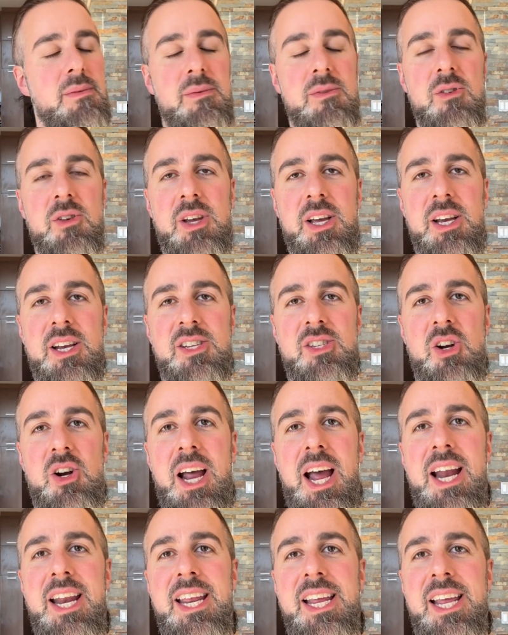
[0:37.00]
You can start
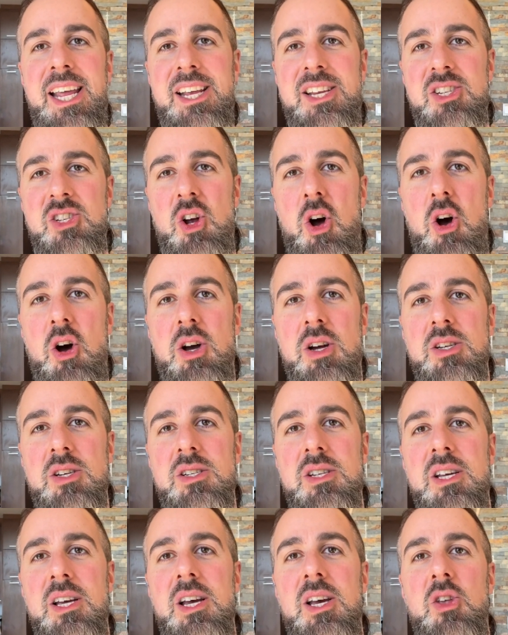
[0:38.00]
adding
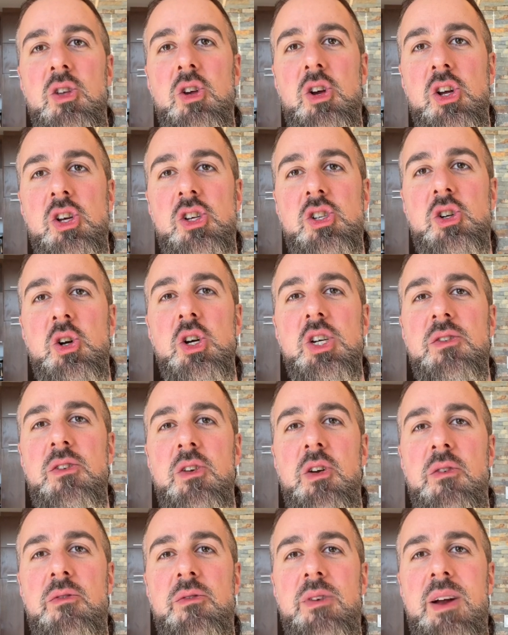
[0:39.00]
songs. You could search for
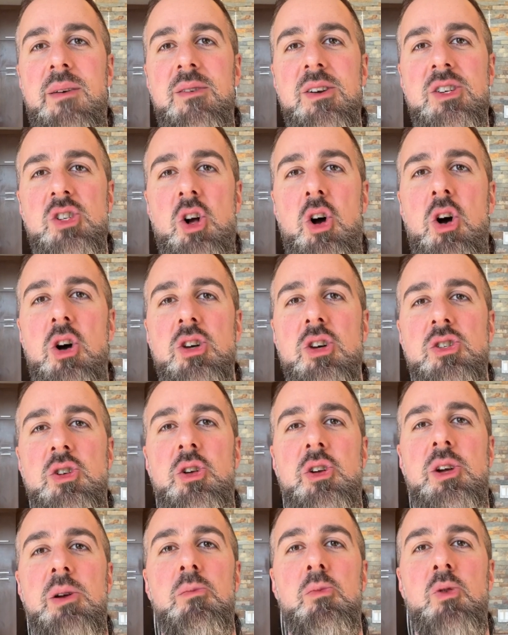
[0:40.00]
your favorite songs, or you
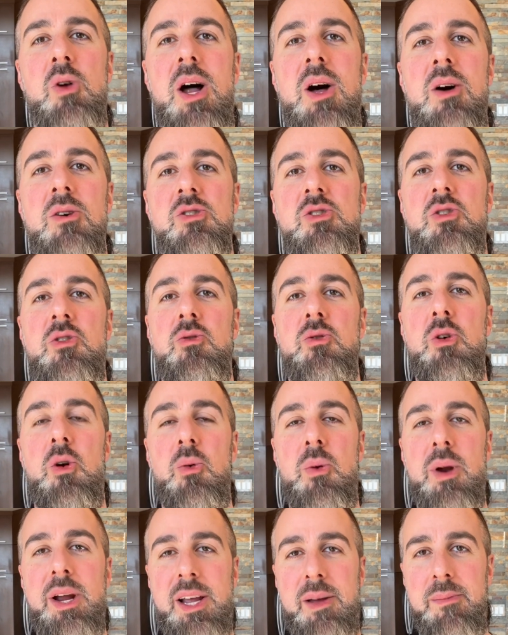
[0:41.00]
can browse through your
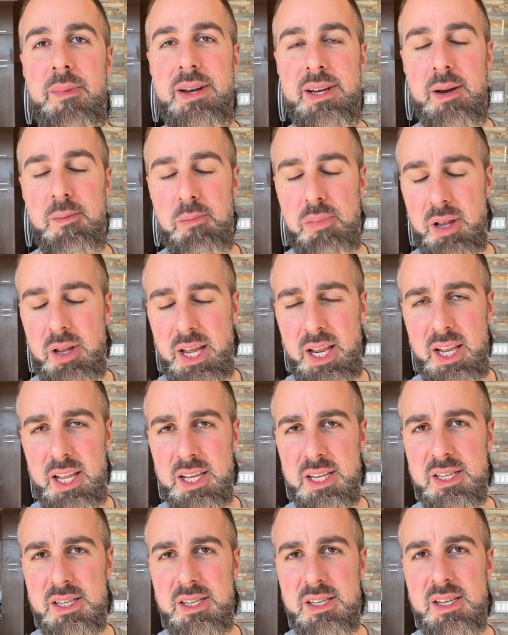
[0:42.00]
recommended
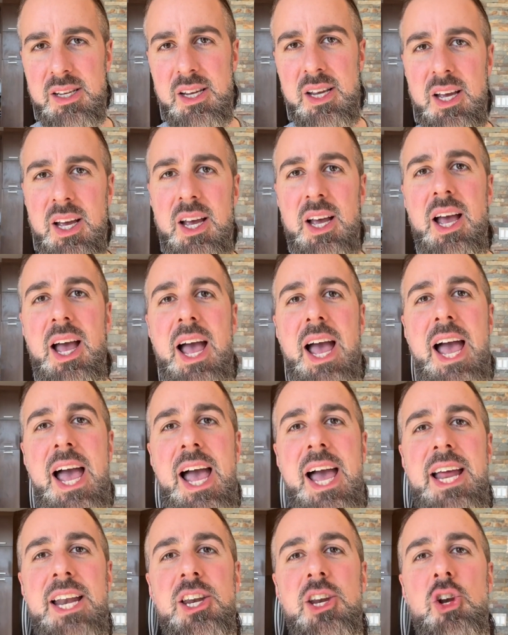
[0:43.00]
playlists.
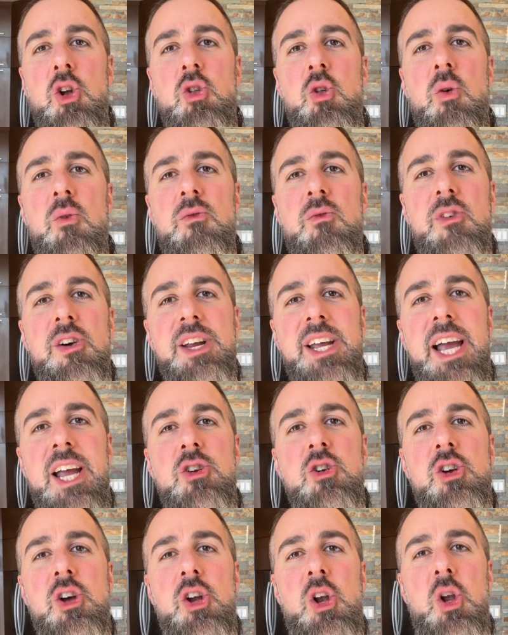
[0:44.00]
And don't forget,
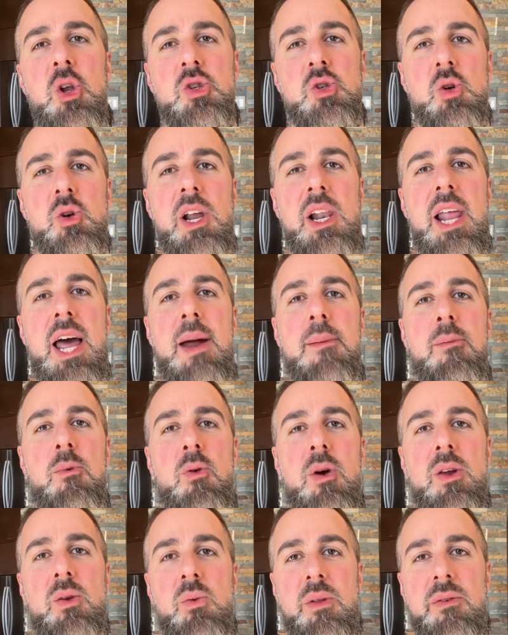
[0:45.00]
you could also
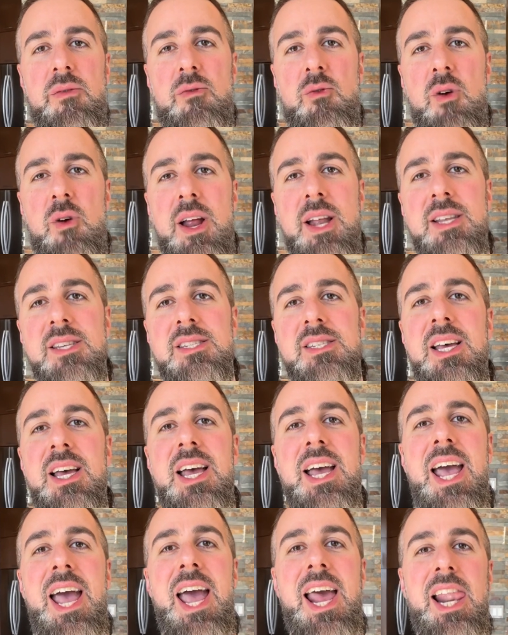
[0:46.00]
collaborate with friends
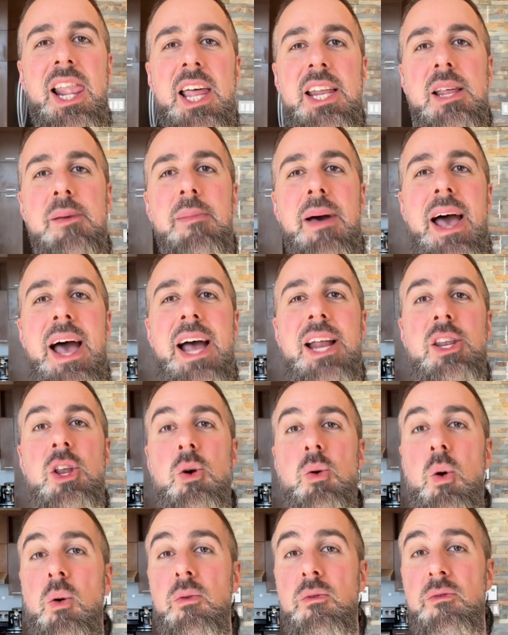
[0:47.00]
and let them add
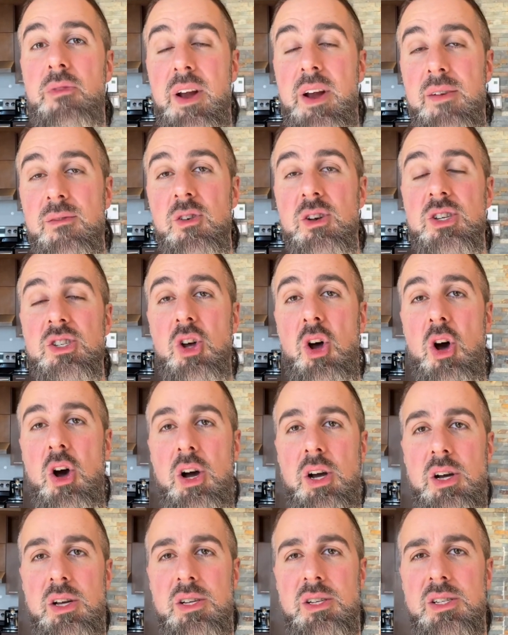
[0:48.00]
their own favorite
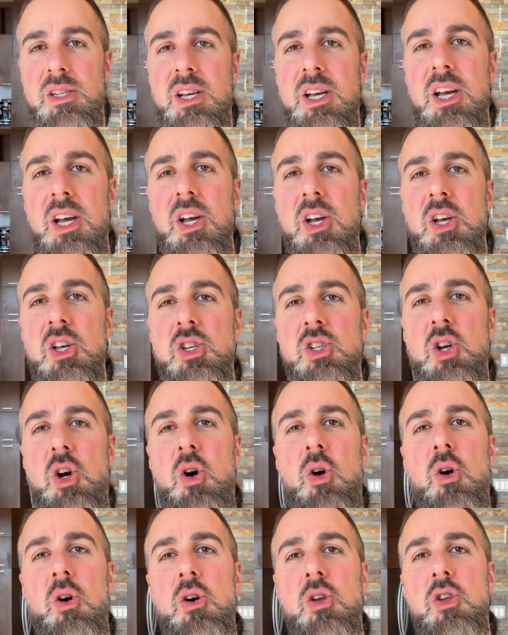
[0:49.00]
songs.
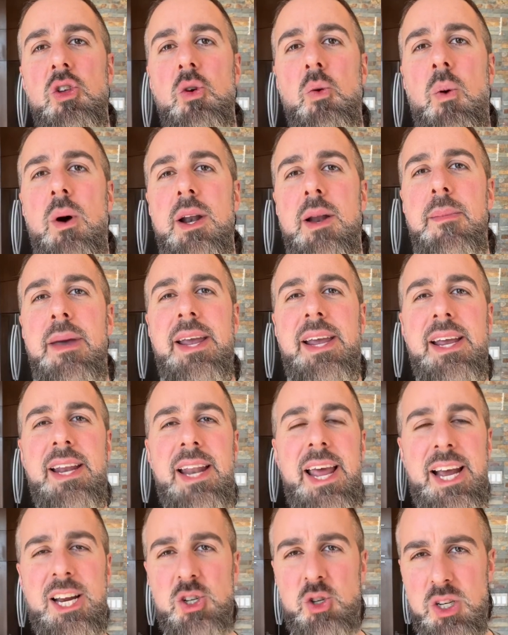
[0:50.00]
So you want to make it
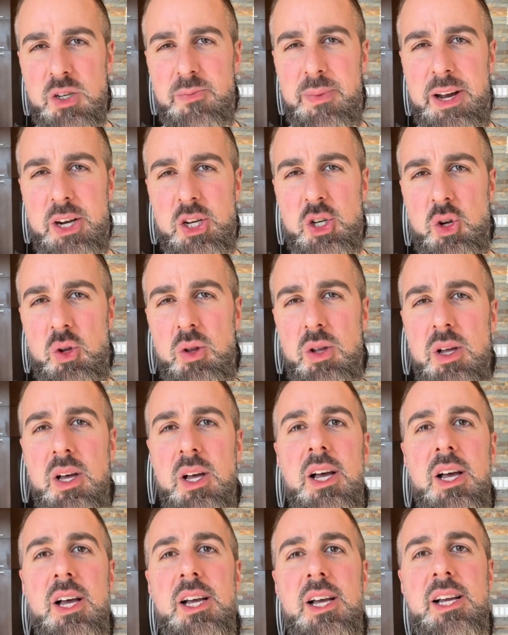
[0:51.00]
extra special?
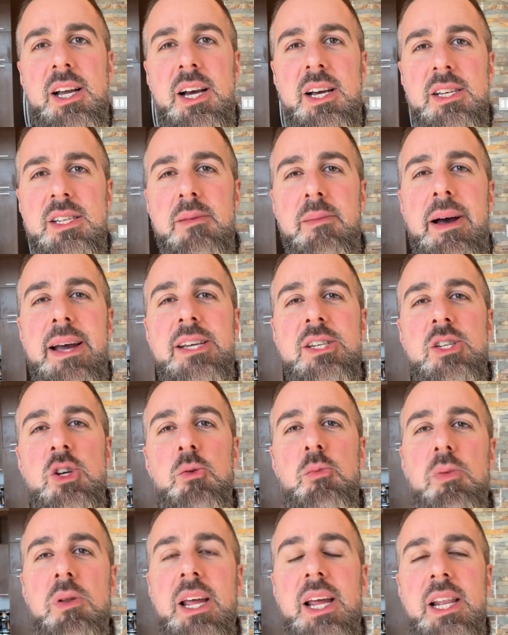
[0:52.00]
Customize your
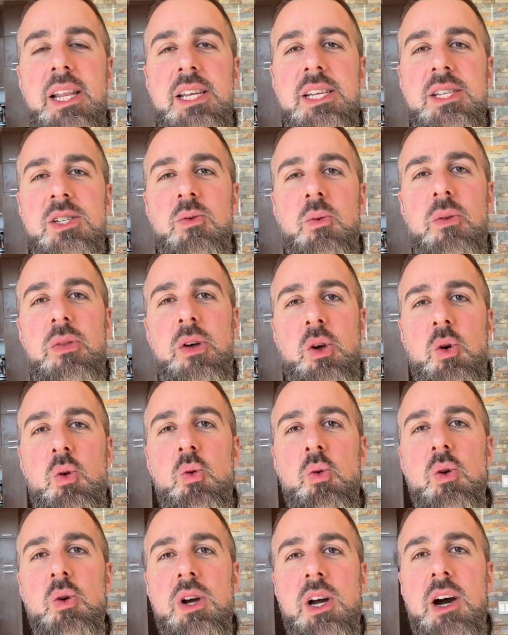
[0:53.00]
playlist with a
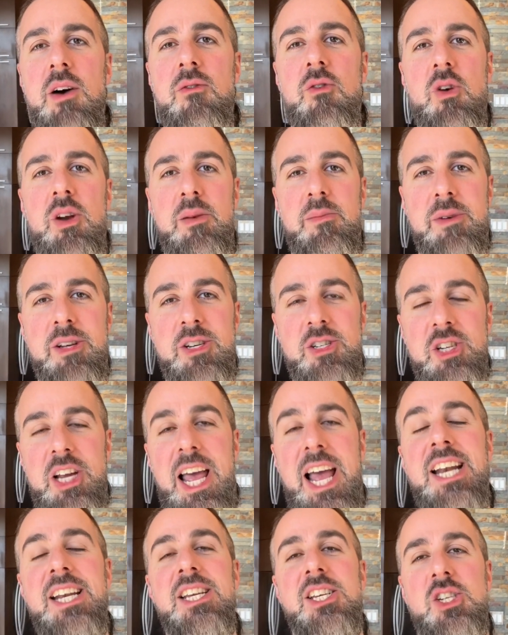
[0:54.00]
cool cover image
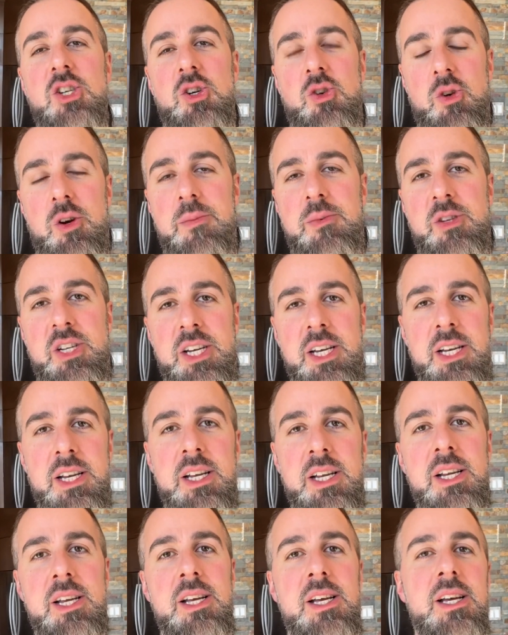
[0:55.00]
and description.
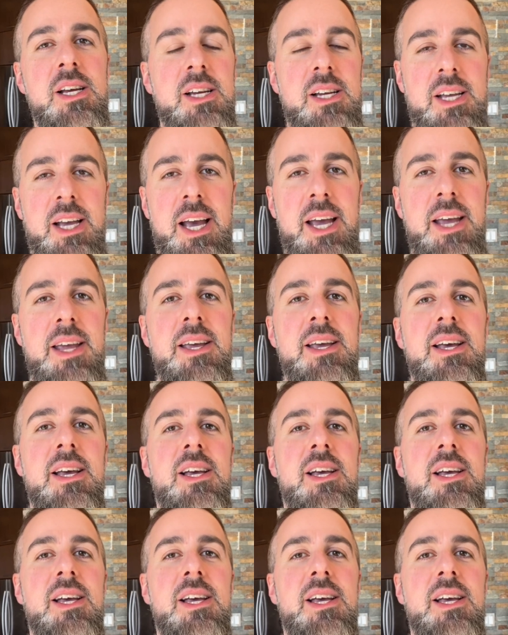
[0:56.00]
Okay?